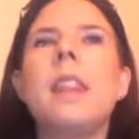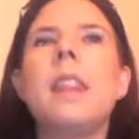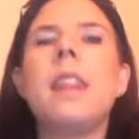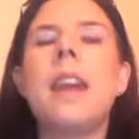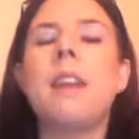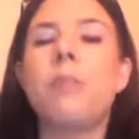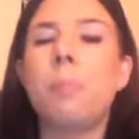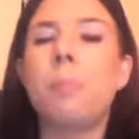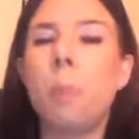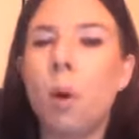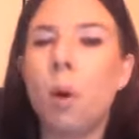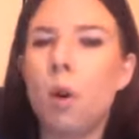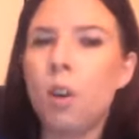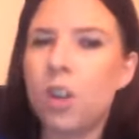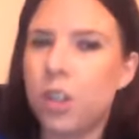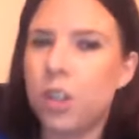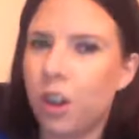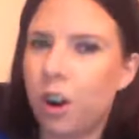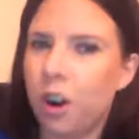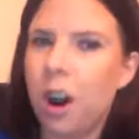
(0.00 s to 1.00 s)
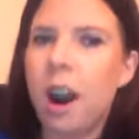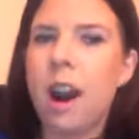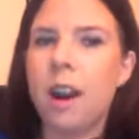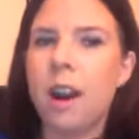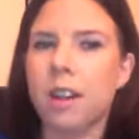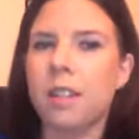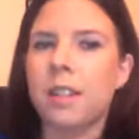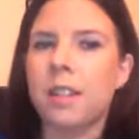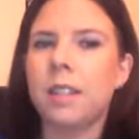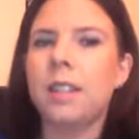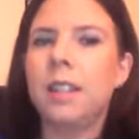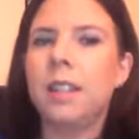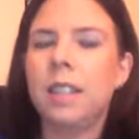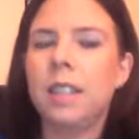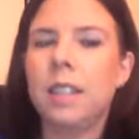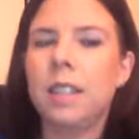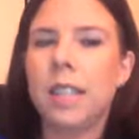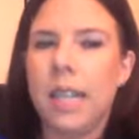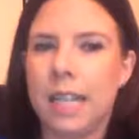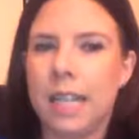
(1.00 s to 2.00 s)
they've poured their heart
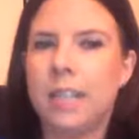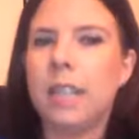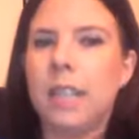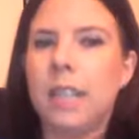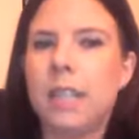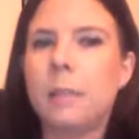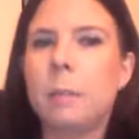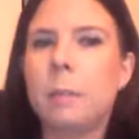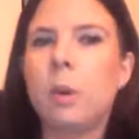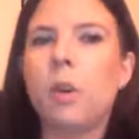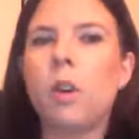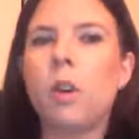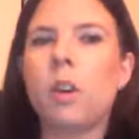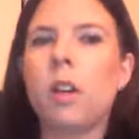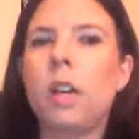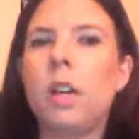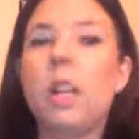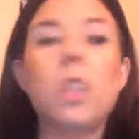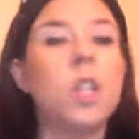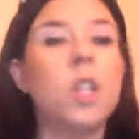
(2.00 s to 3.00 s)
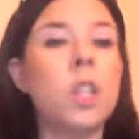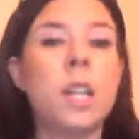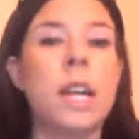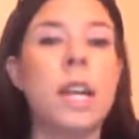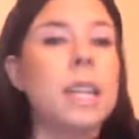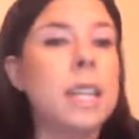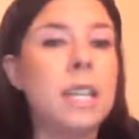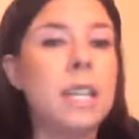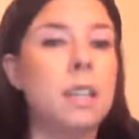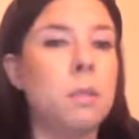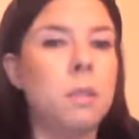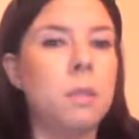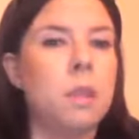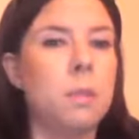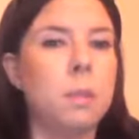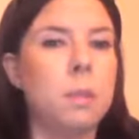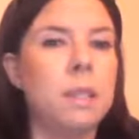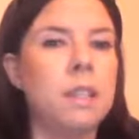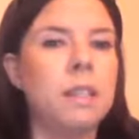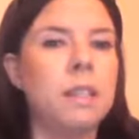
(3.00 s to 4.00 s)
into this book, just like they did with
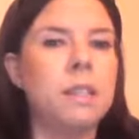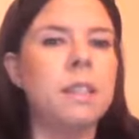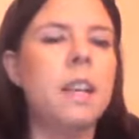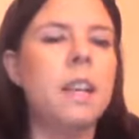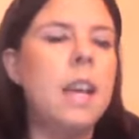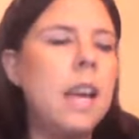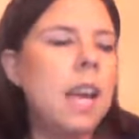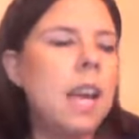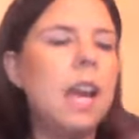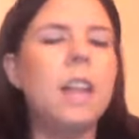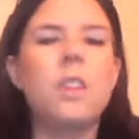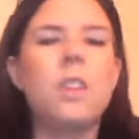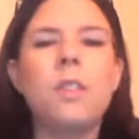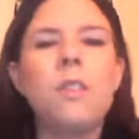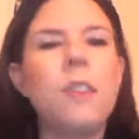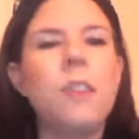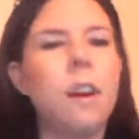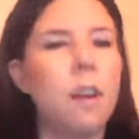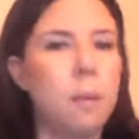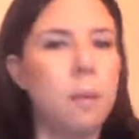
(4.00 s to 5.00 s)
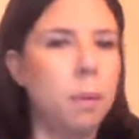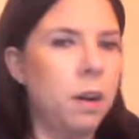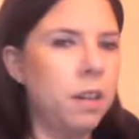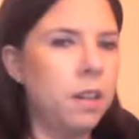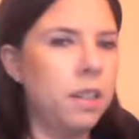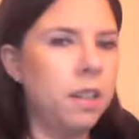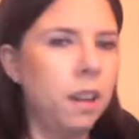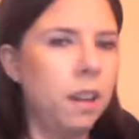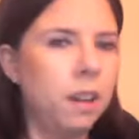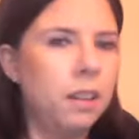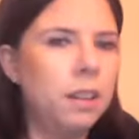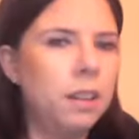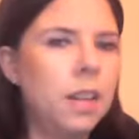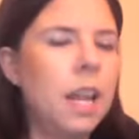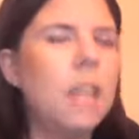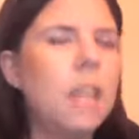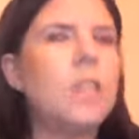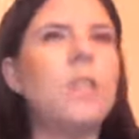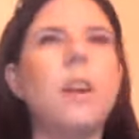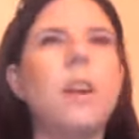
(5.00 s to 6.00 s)
their business. It's very personal.
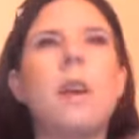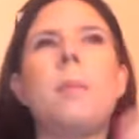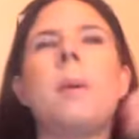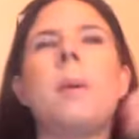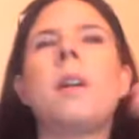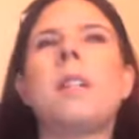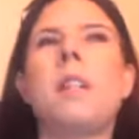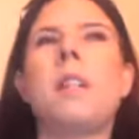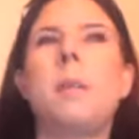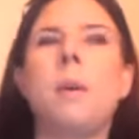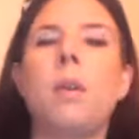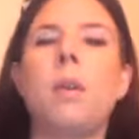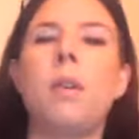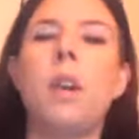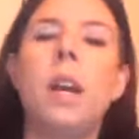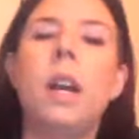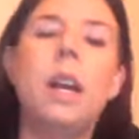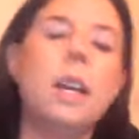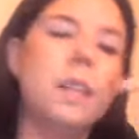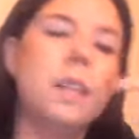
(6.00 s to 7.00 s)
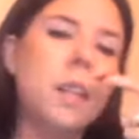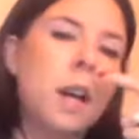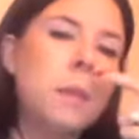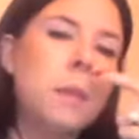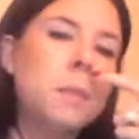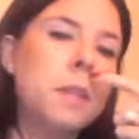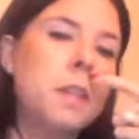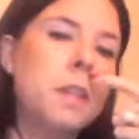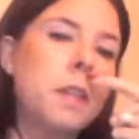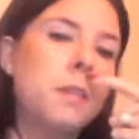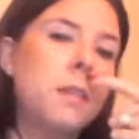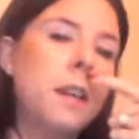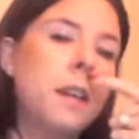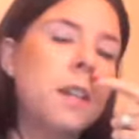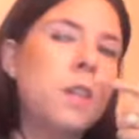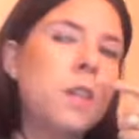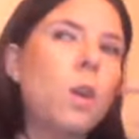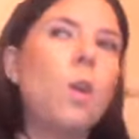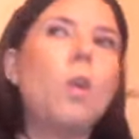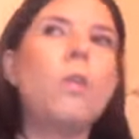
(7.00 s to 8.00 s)
It's very personal about times that they
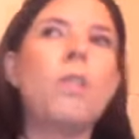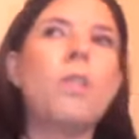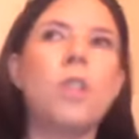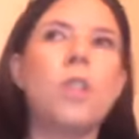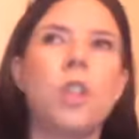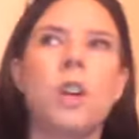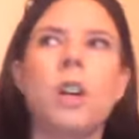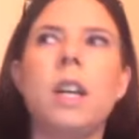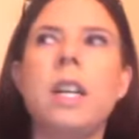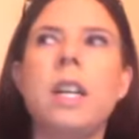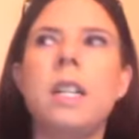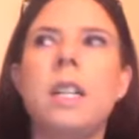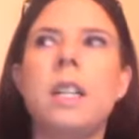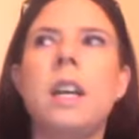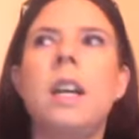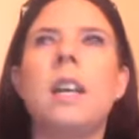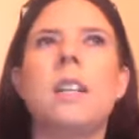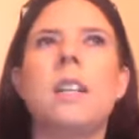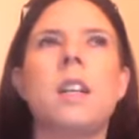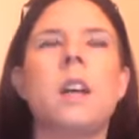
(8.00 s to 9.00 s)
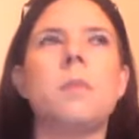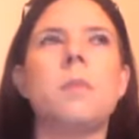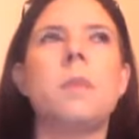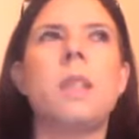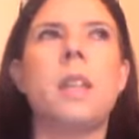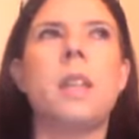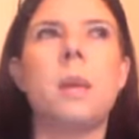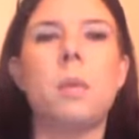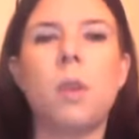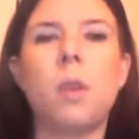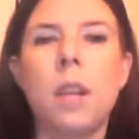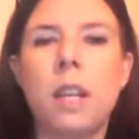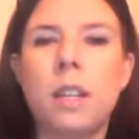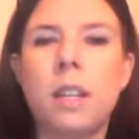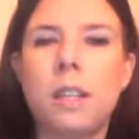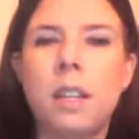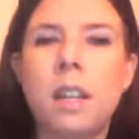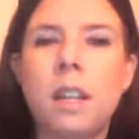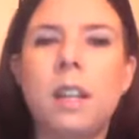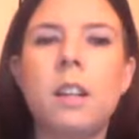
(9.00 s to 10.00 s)
felt overjoyed, times that they were
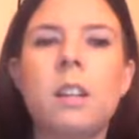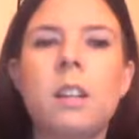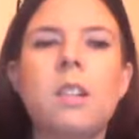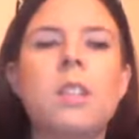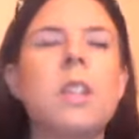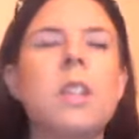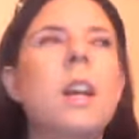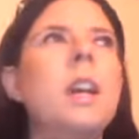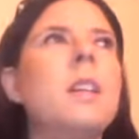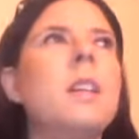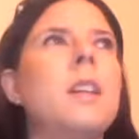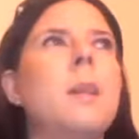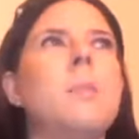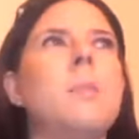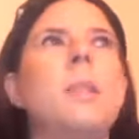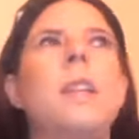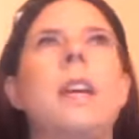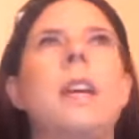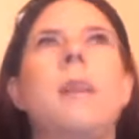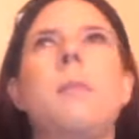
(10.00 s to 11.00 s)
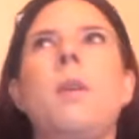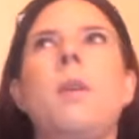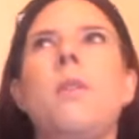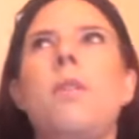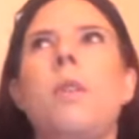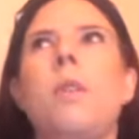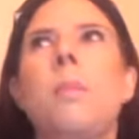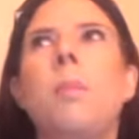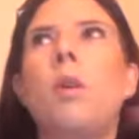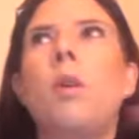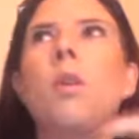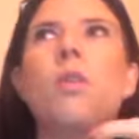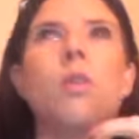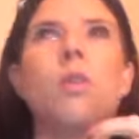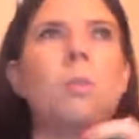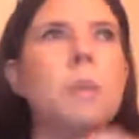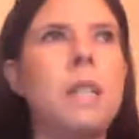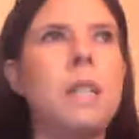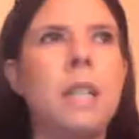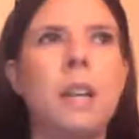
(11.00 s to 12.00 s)
in tears, times that they came out of their
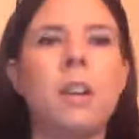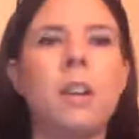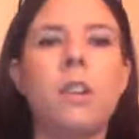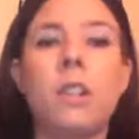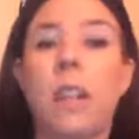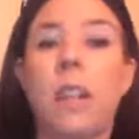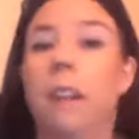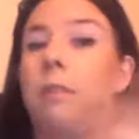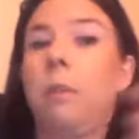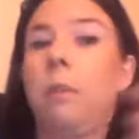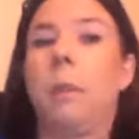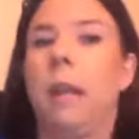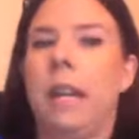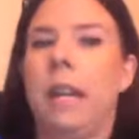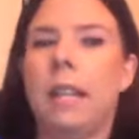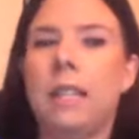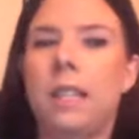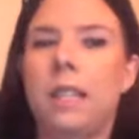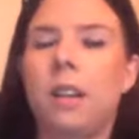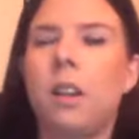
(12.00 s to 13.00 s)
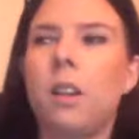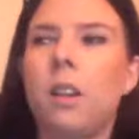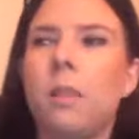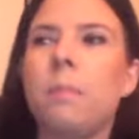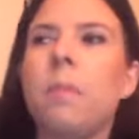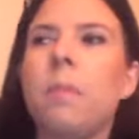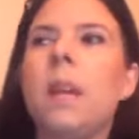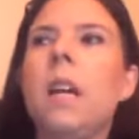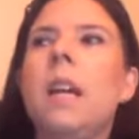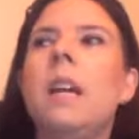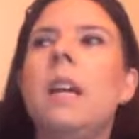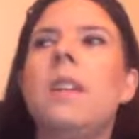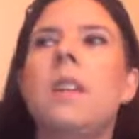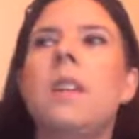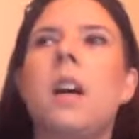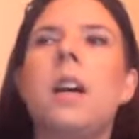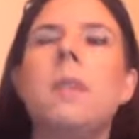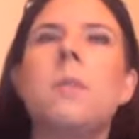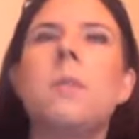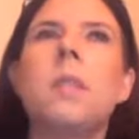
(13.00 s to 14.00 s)
boardroom in tears and everybody else saw them,
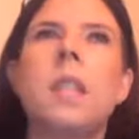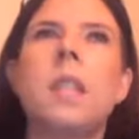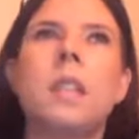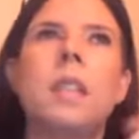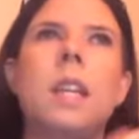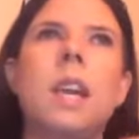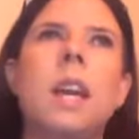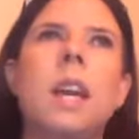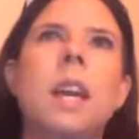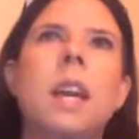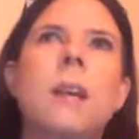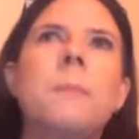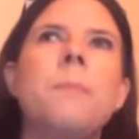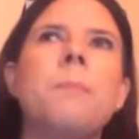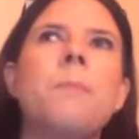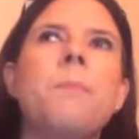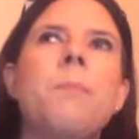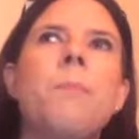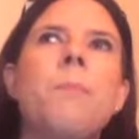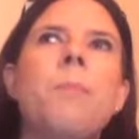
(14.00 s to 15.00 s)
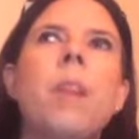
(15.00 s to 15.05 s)
times that they